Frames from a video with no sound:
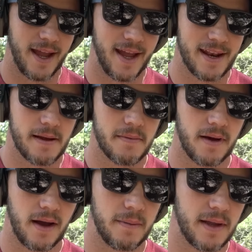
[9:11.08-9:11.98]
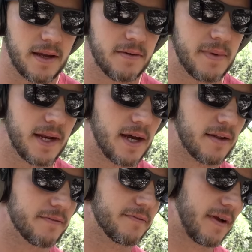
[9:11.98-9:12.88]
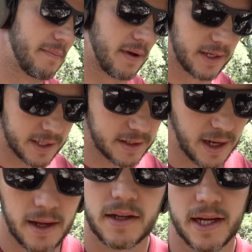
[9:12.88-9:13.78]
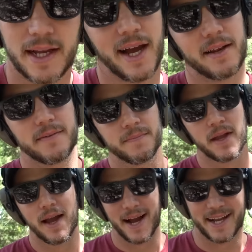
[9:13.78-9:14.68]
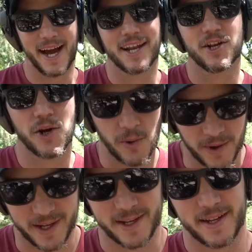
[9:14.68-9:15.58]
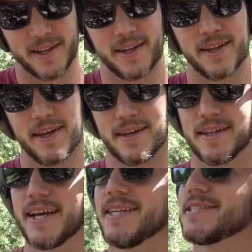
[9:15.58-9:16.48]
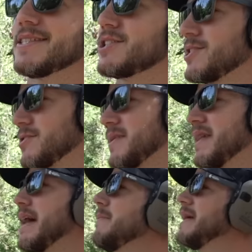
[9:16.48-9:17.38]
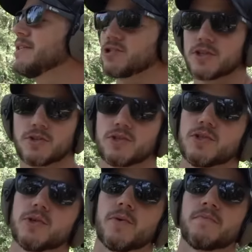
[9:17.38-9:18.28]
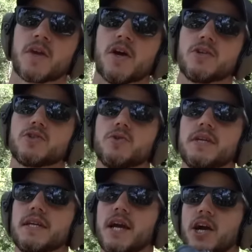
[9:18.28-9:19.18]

And I may or may not have, I got a new one. Ladies and gentlemen, let me introduce you to the